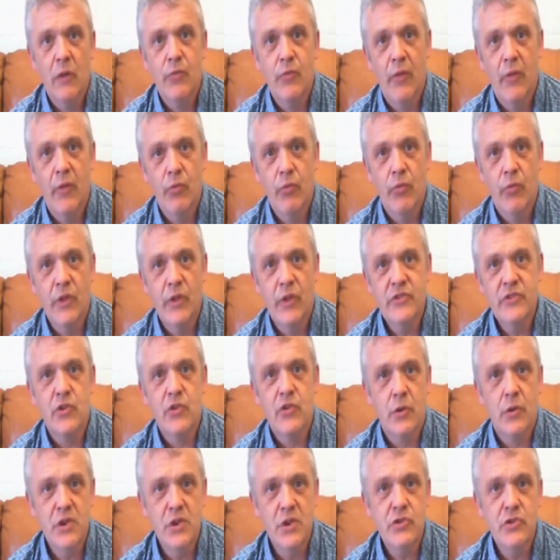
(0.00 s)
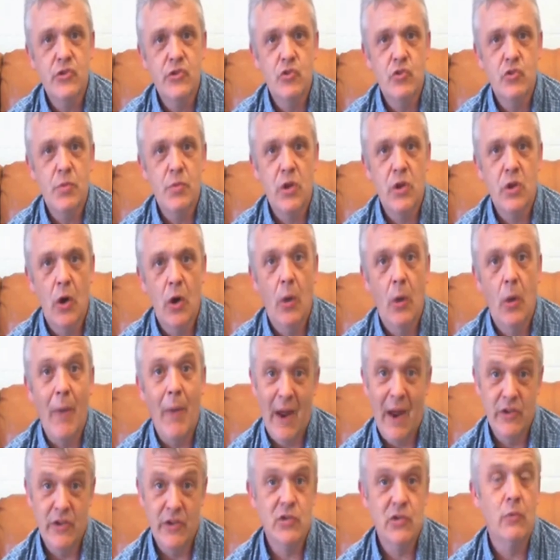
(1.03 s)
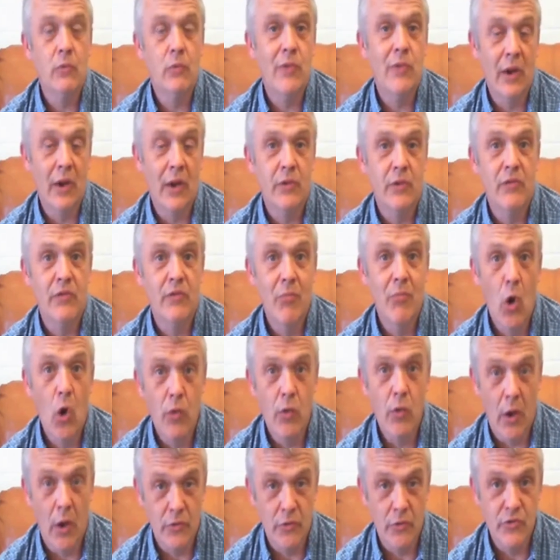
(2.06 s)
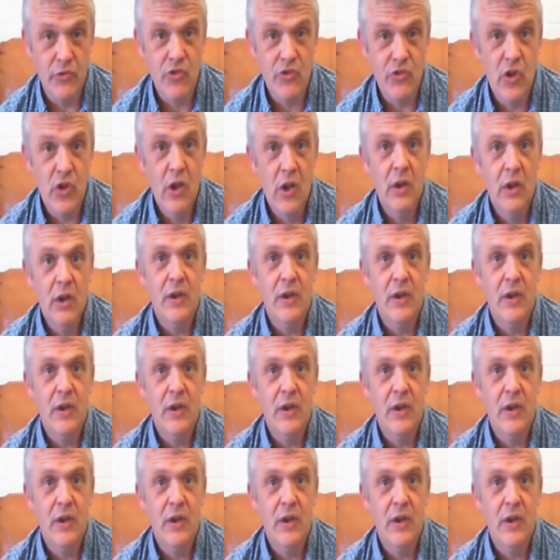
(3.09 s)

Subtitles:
then these creatures become actual relative morons.